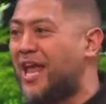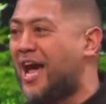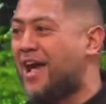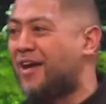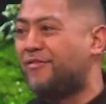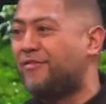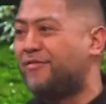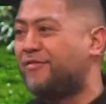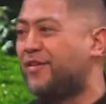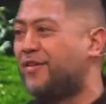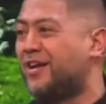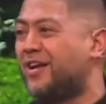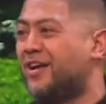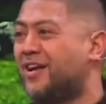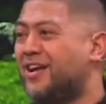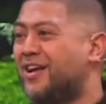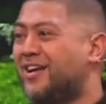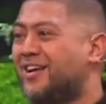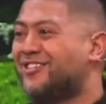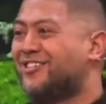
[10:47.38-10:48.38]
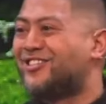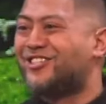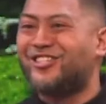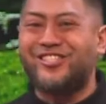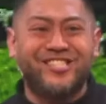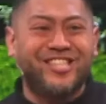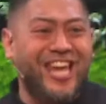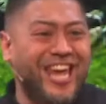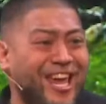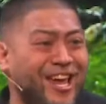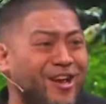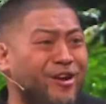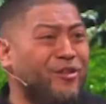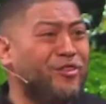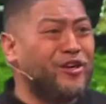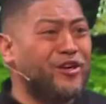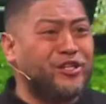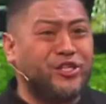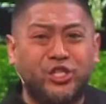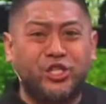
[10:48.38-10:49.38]
life. Steal
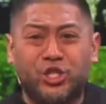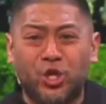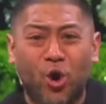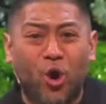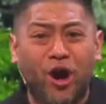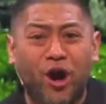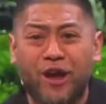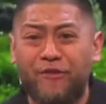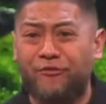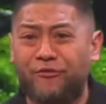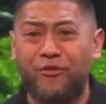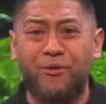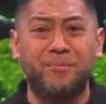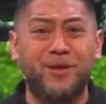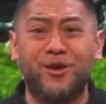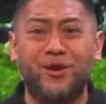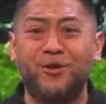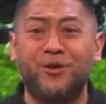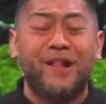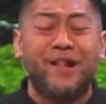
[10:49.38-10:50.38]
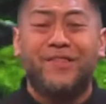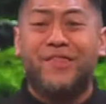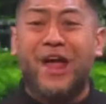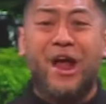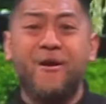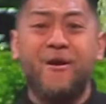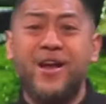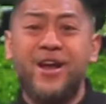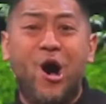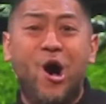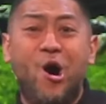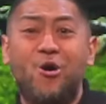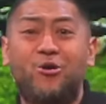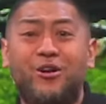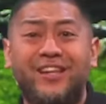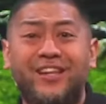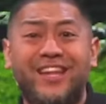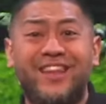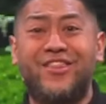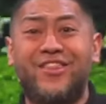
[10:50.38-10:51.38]
the joy from you. They're in
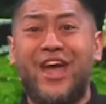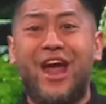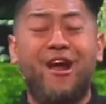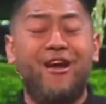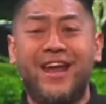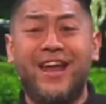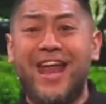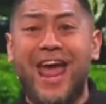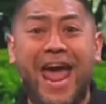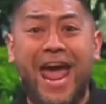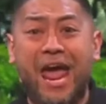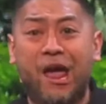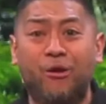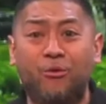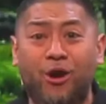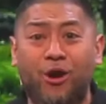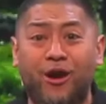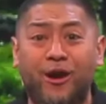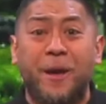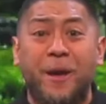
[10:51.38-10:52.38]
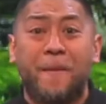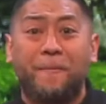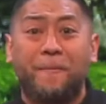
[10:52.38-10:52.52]
Oakland, they're in Hayward.